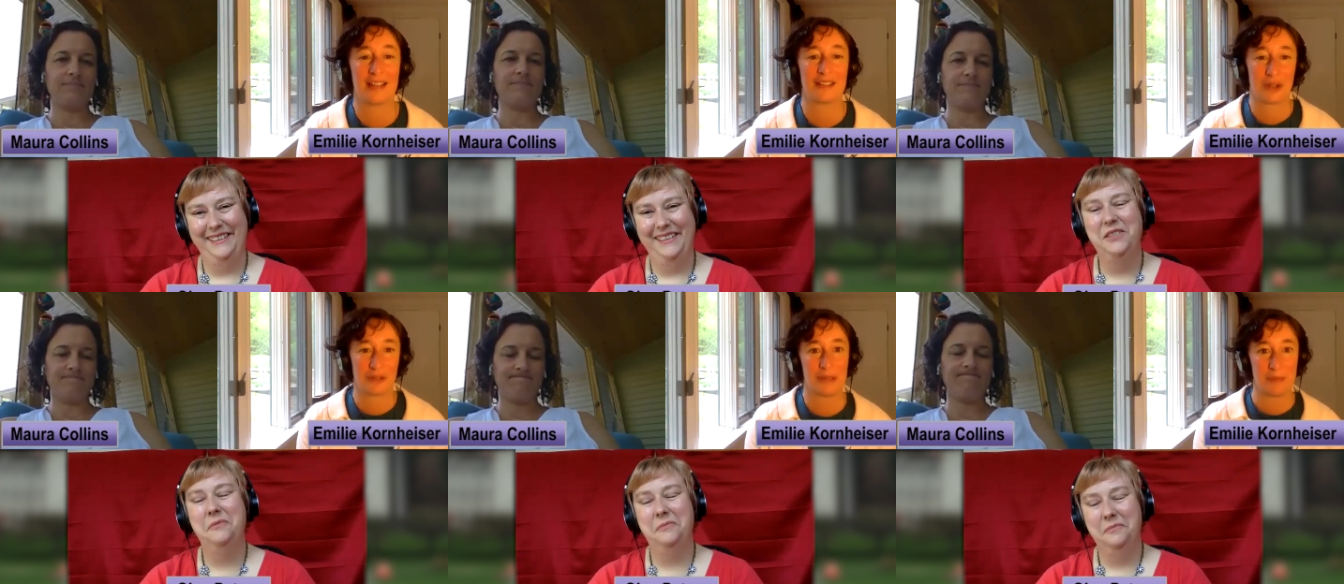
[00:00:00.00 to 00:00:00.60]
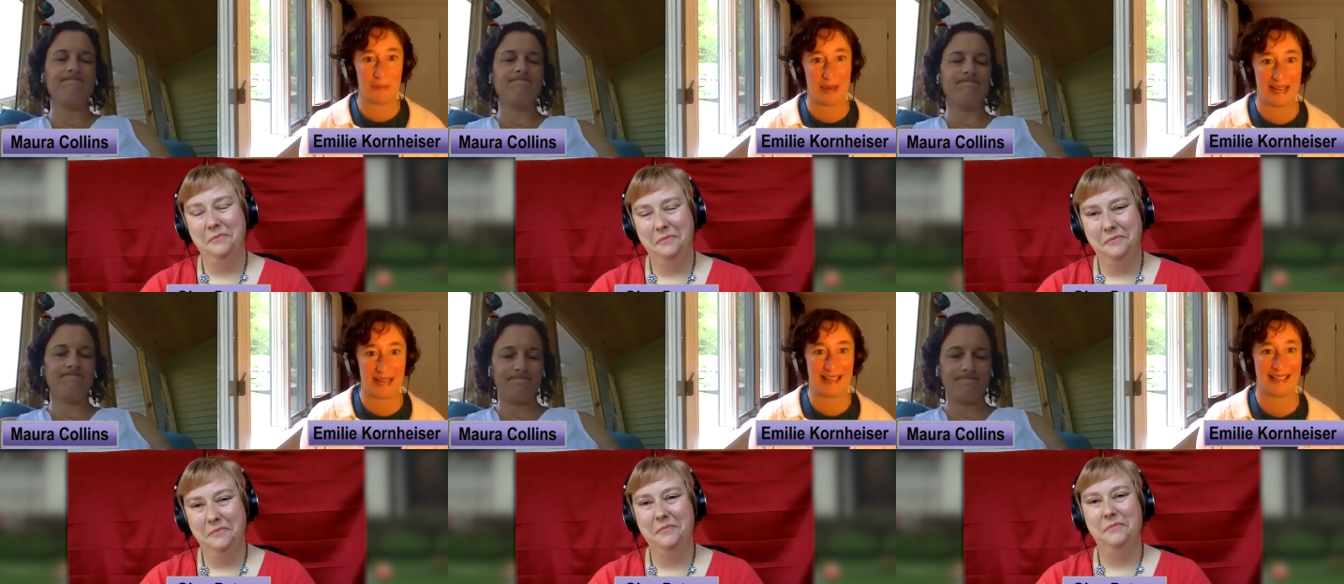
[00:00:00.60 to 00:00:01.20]
Speaker 1: has already been
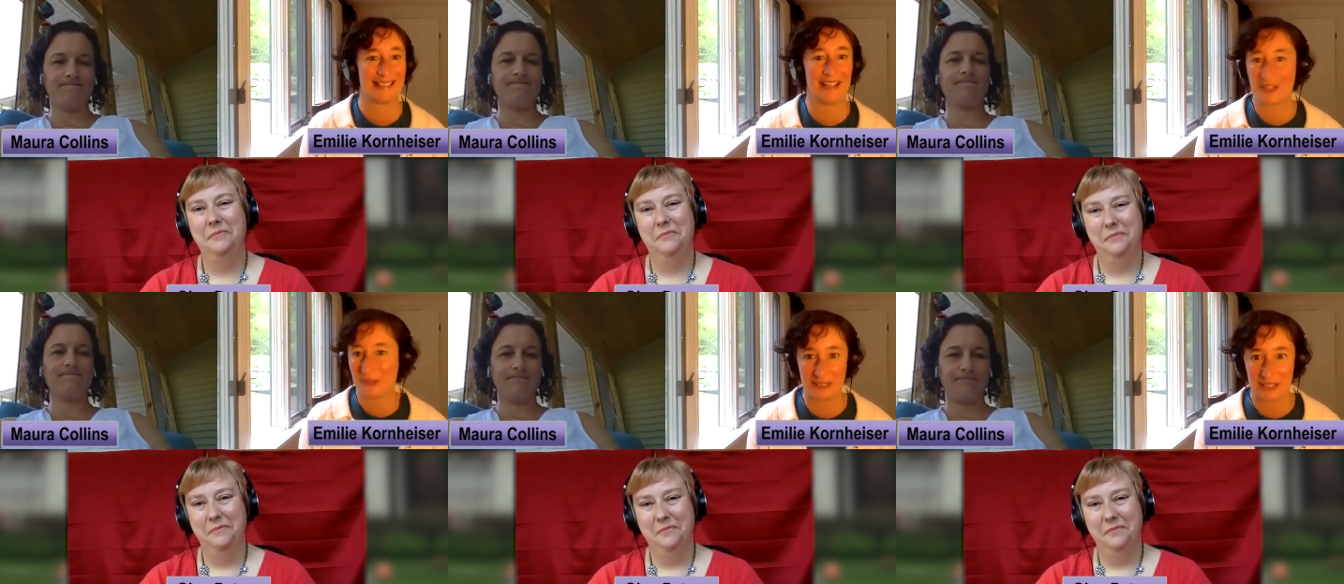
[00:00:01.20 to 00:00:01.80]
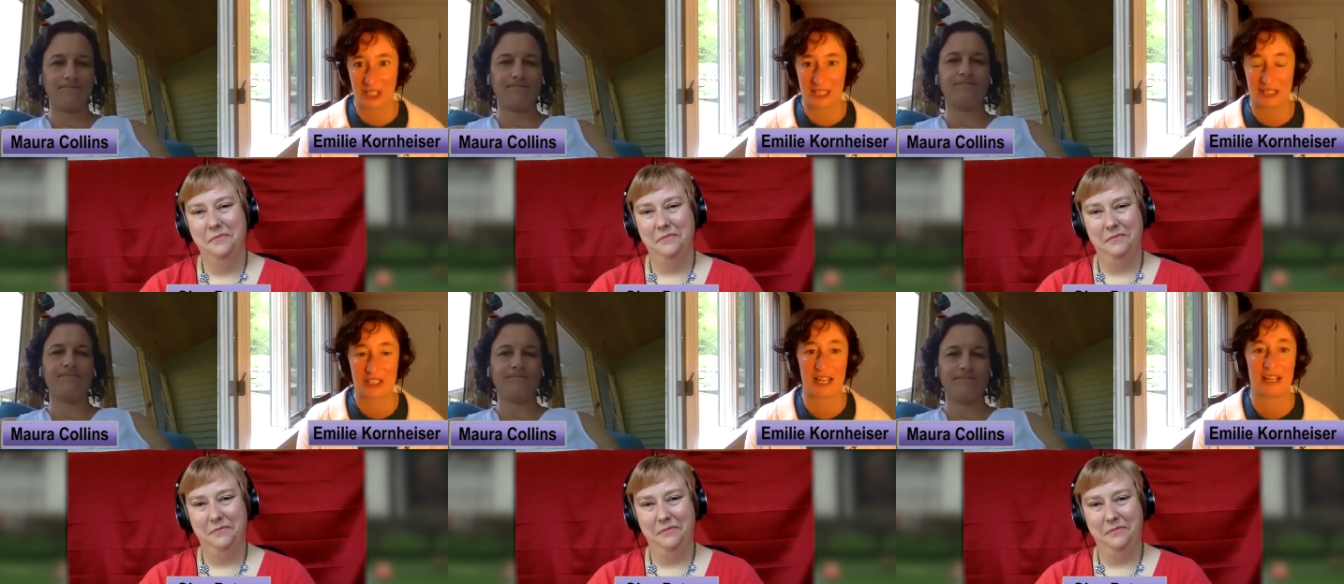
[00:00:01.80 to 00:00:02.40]
made and is not going to
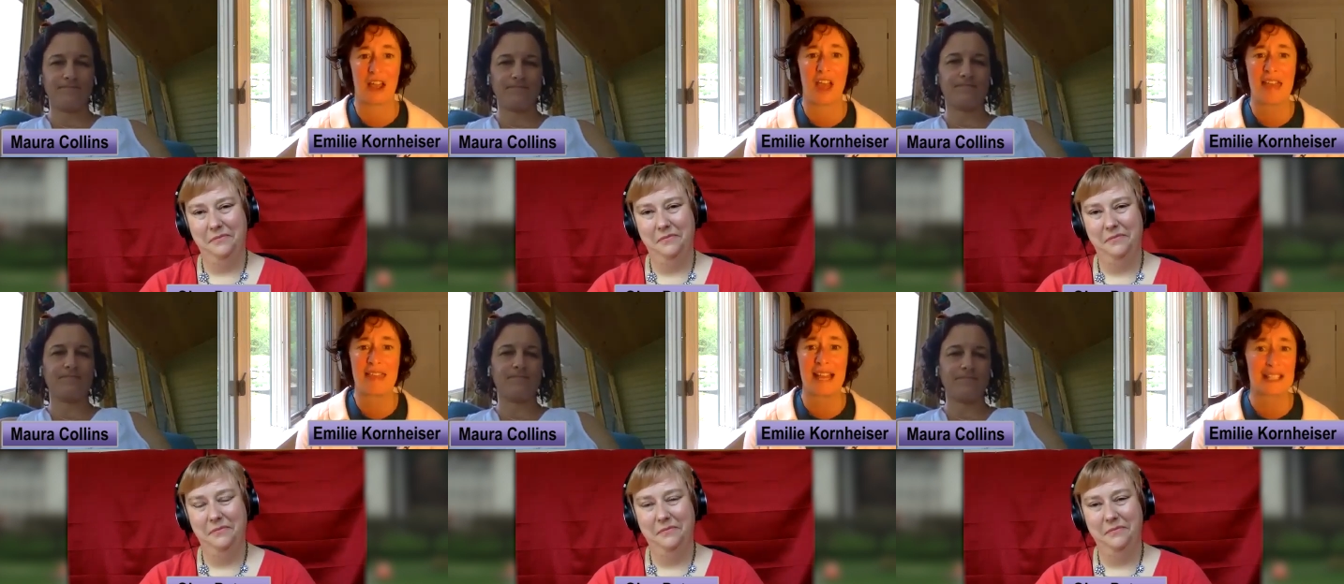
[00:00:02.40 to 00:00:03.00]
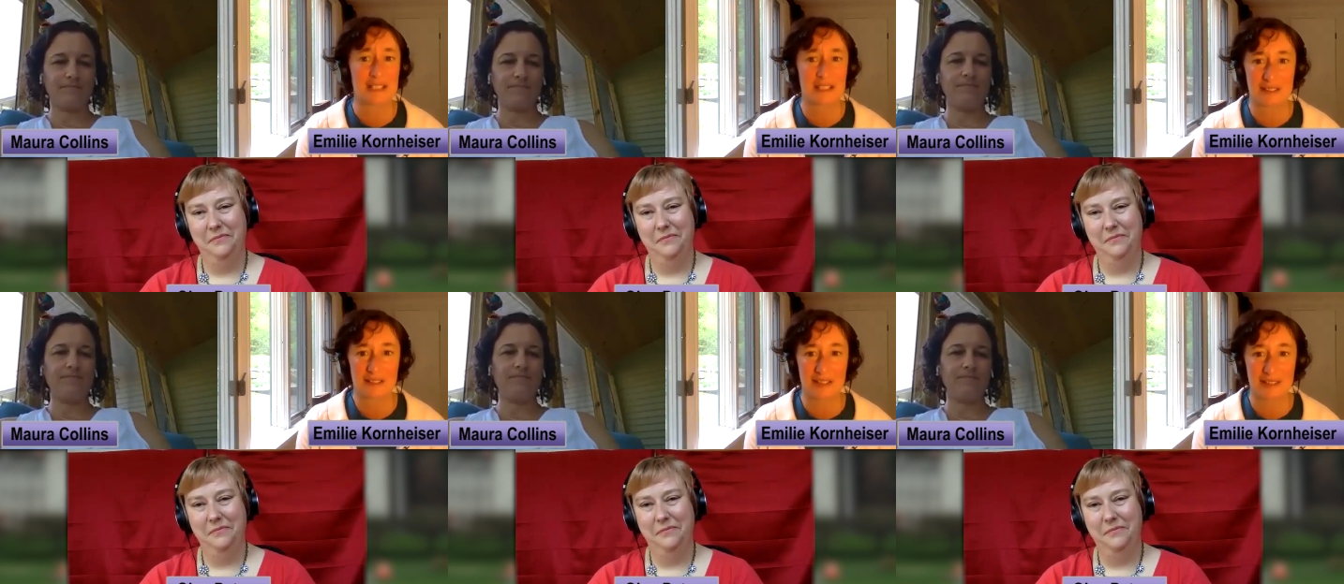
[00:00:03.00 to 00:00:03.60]
change. And that's
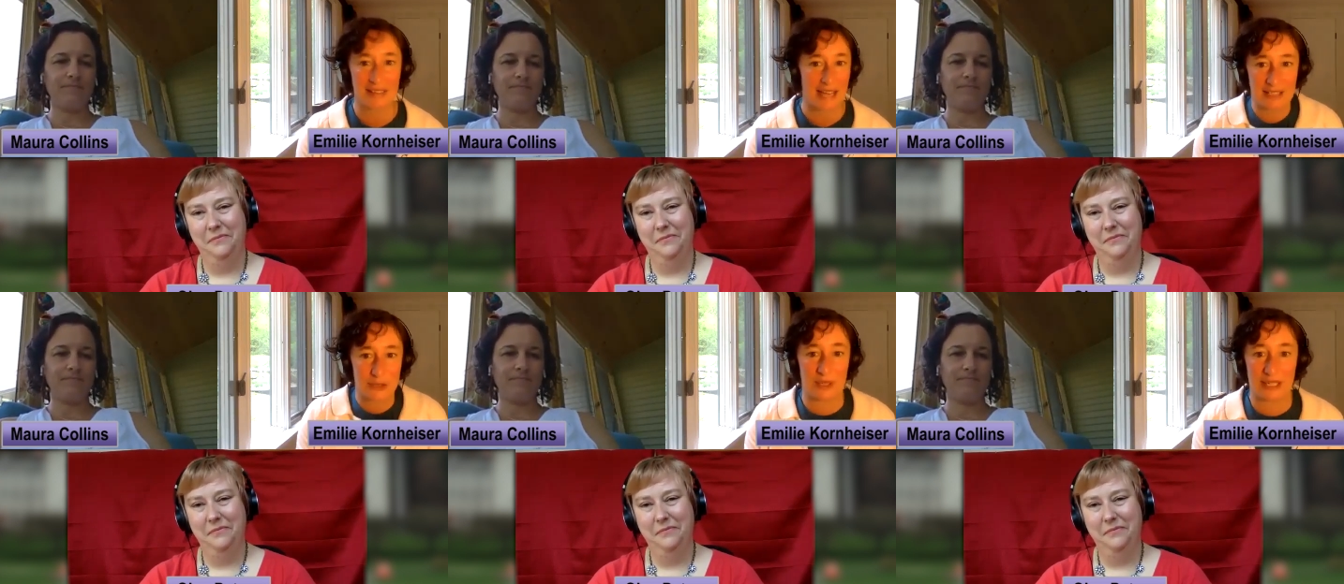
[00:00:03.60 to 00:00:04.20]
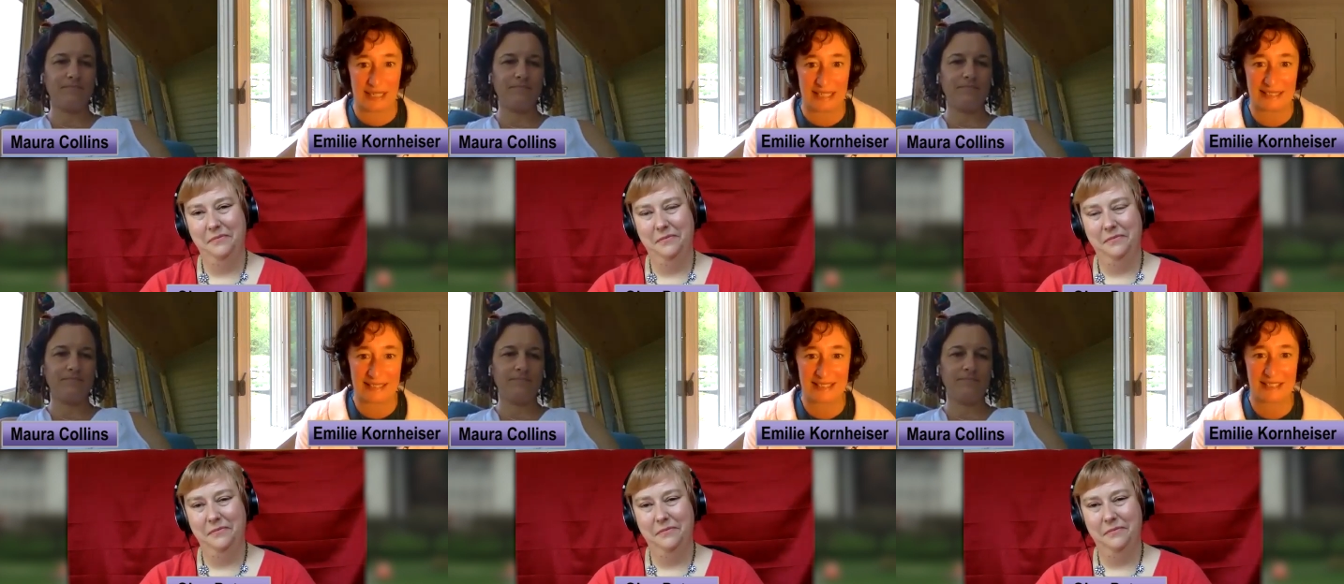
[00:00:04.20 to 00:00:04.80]
that is what it is.
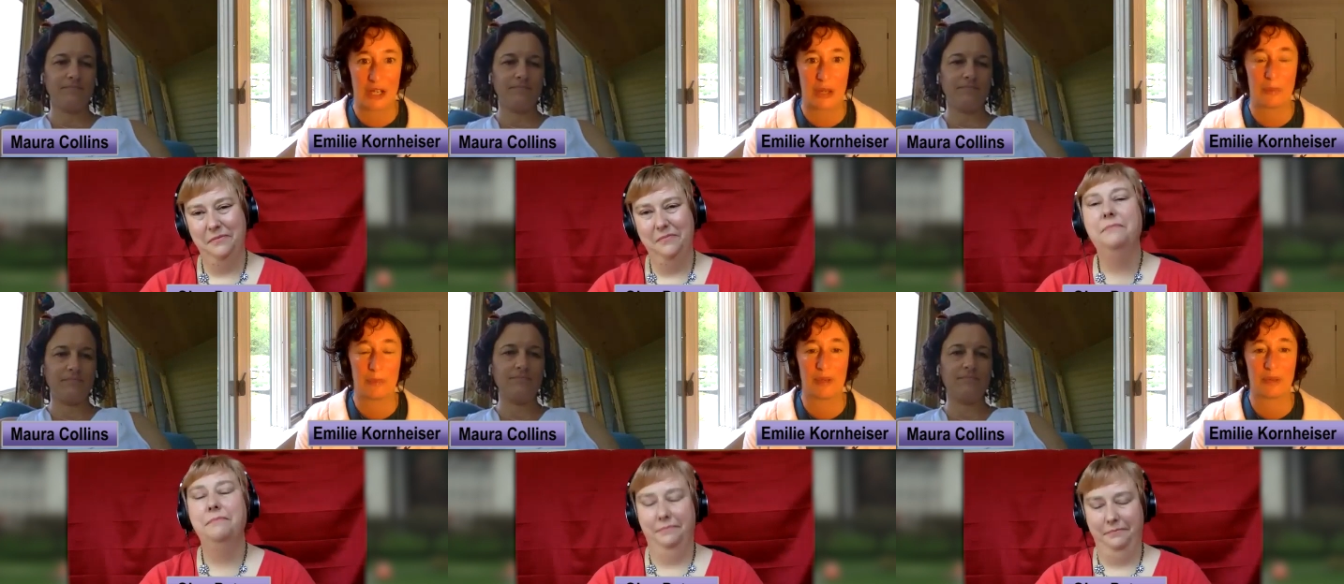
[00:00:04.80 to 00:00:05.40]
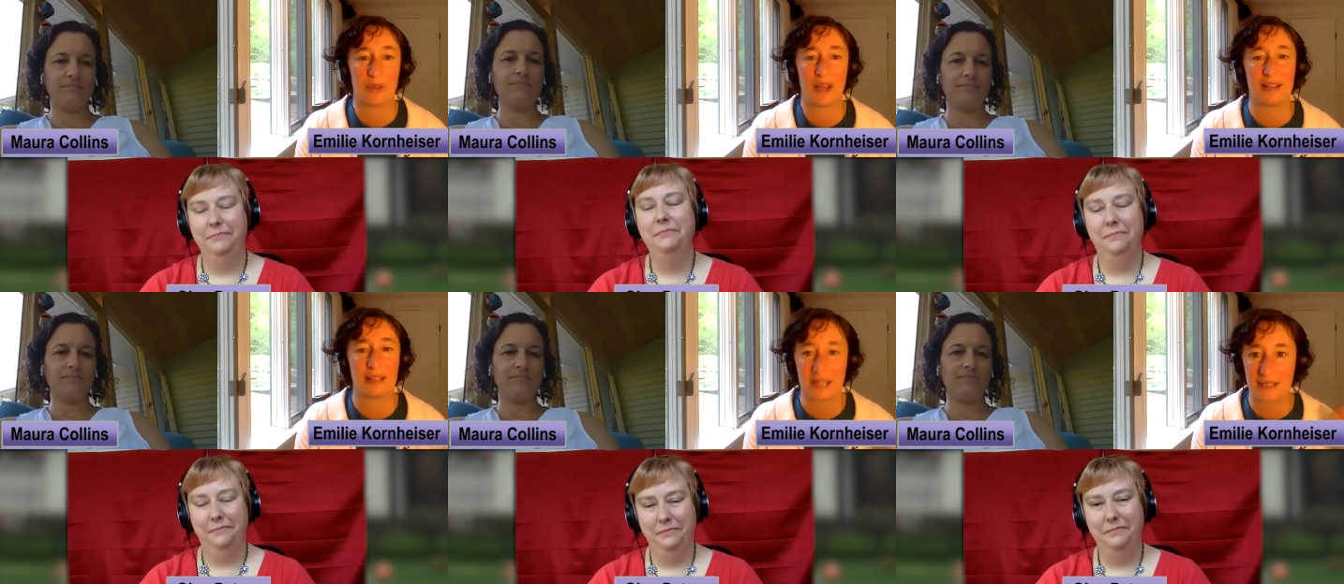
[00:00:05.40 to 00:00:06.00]
Um, but
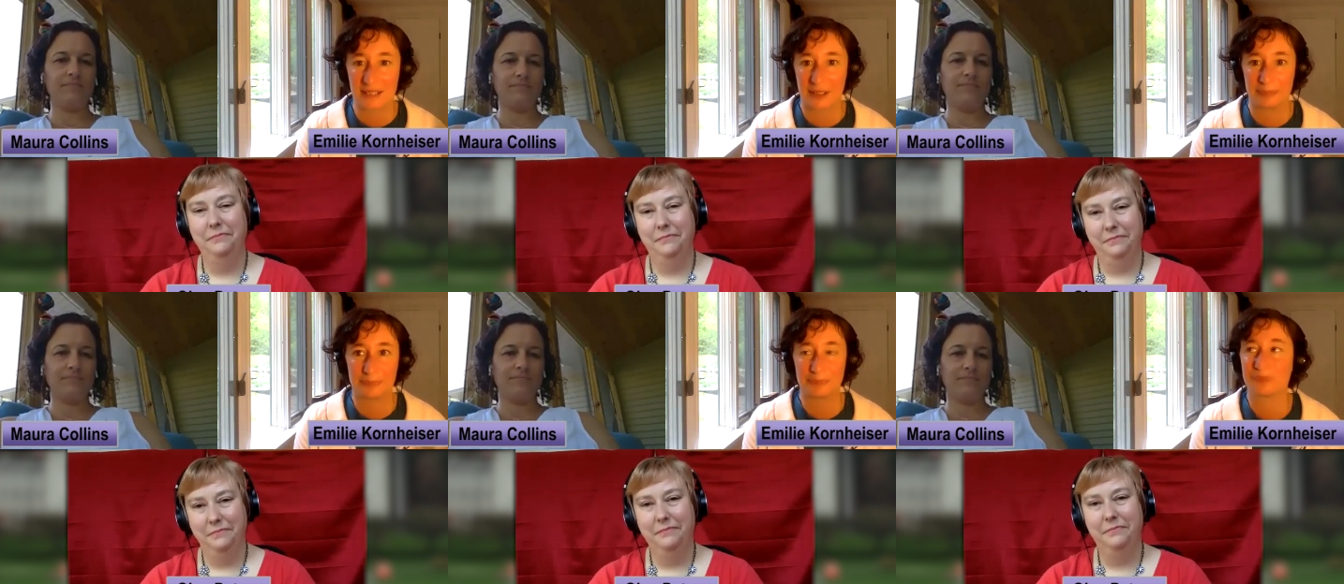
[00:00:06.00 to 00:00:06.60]
I it's a